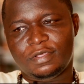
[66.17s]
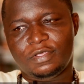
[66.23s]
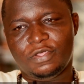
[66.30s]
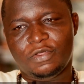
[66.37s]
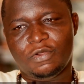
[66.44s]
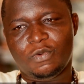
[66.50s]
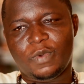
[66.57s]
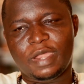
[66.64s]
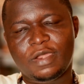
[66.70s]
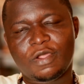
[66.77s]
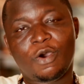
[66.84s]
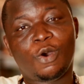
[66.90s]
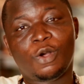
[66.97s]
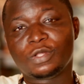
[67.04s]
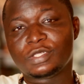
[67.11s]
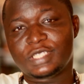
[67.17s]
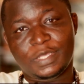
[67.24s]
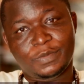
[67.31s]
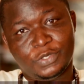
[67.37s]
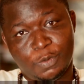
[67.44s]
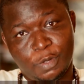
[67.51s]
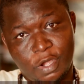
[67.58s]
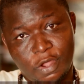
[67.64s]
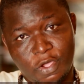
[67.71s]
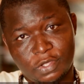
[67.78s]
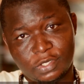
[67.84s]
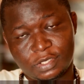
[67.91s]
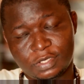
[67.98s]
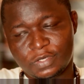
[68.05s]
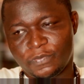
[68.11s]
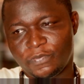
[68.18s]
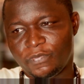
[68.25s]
you know, when all seem to be lost.